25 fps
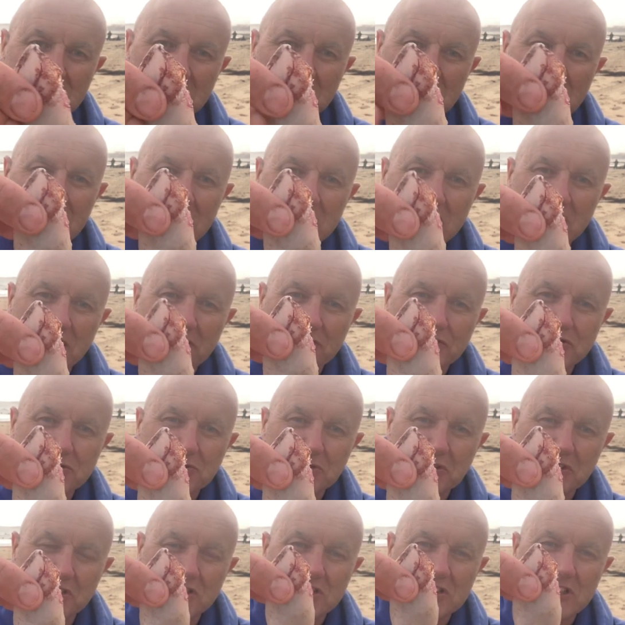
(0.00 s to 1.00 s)
Yeah,
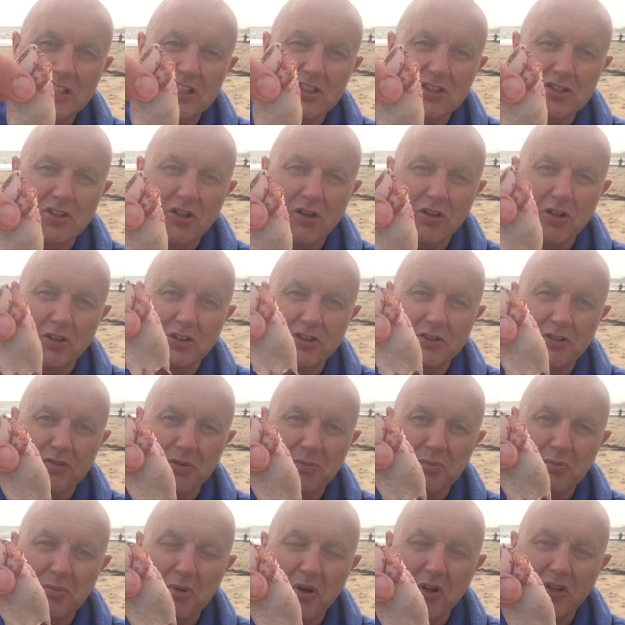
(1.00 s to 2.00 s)
you can see the size of
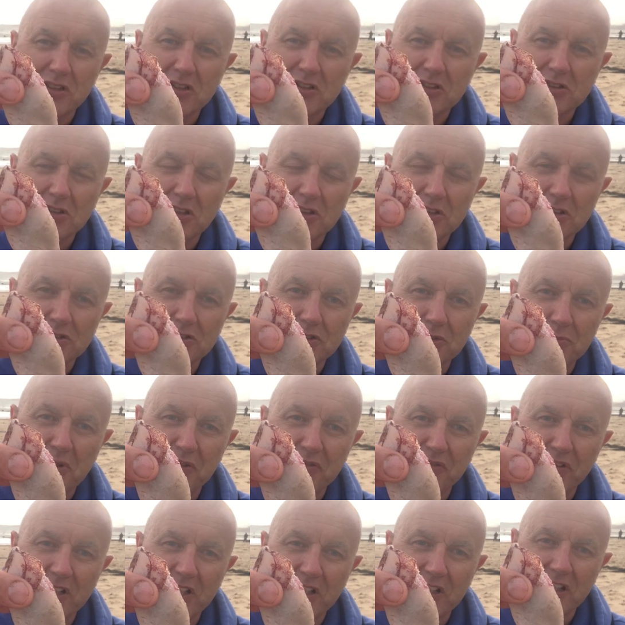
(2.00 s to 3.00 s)
them by the size of my
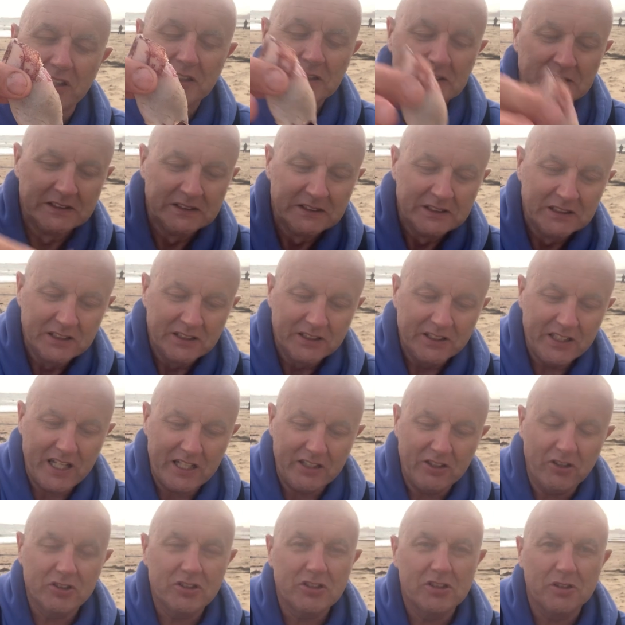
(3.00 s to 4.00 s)
finger.
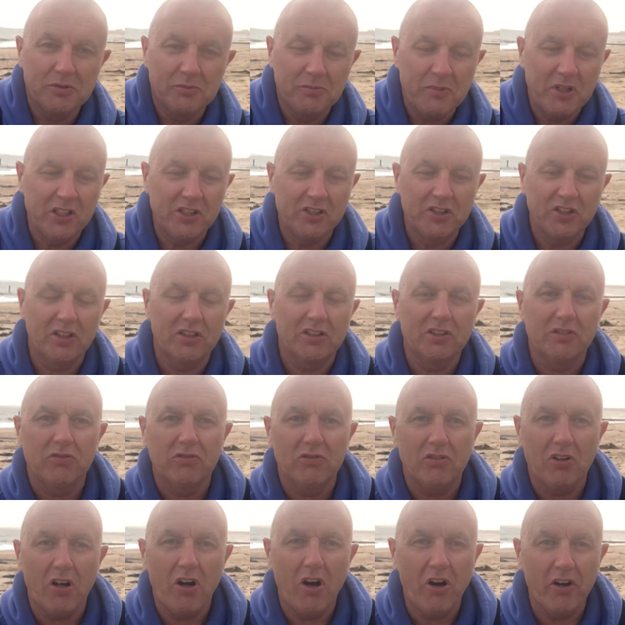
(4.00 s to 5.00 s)
Yeah, nice and miniature,
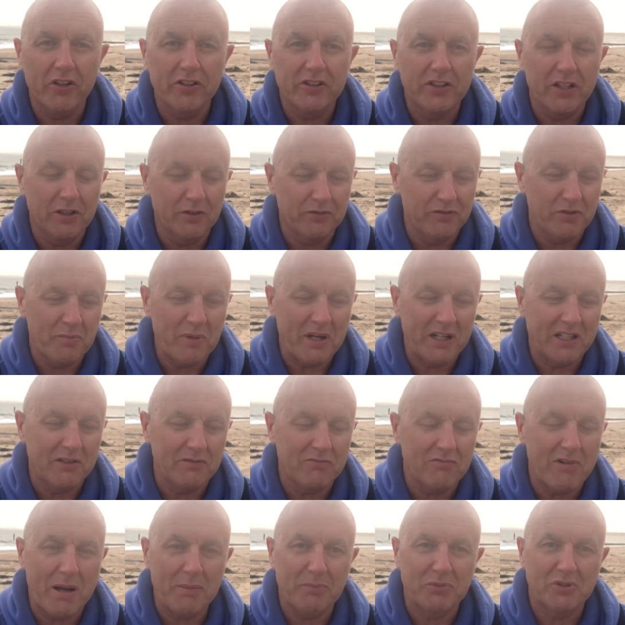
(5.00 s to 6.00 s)
ideal for
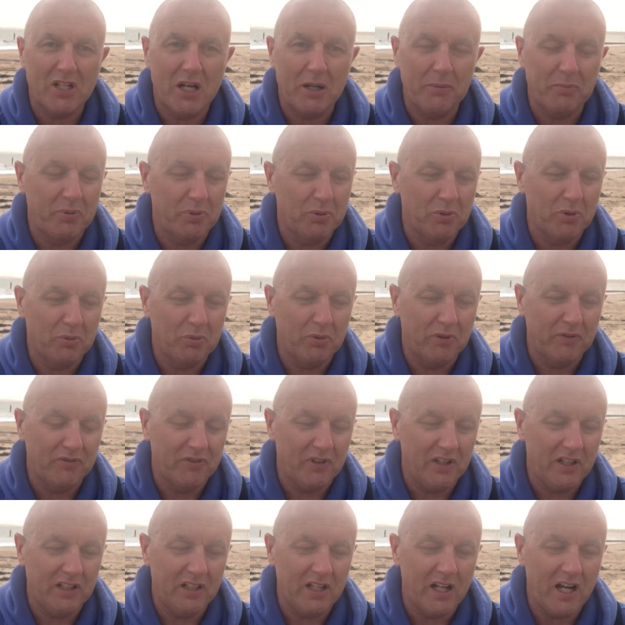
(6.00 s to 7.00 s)
making wraps up with
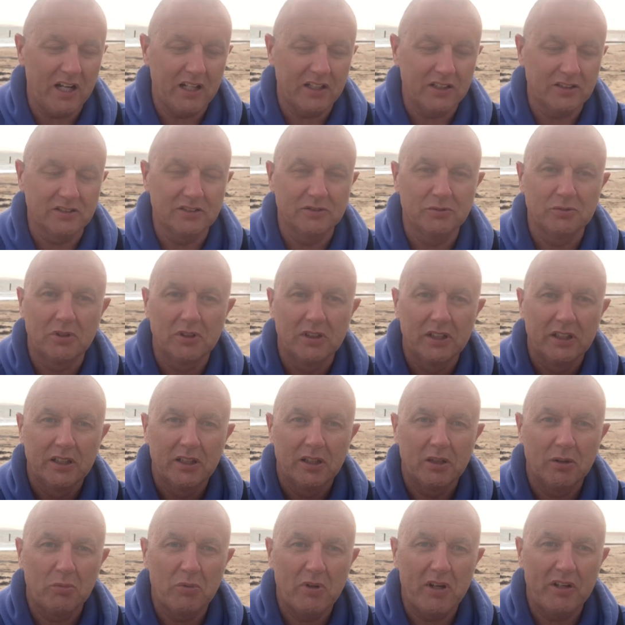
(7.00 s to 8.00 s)
lug and
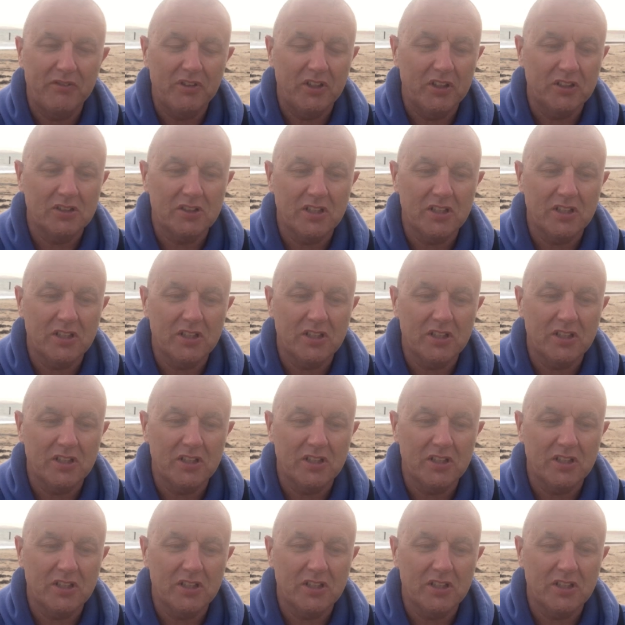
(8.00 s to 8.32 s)
what have you.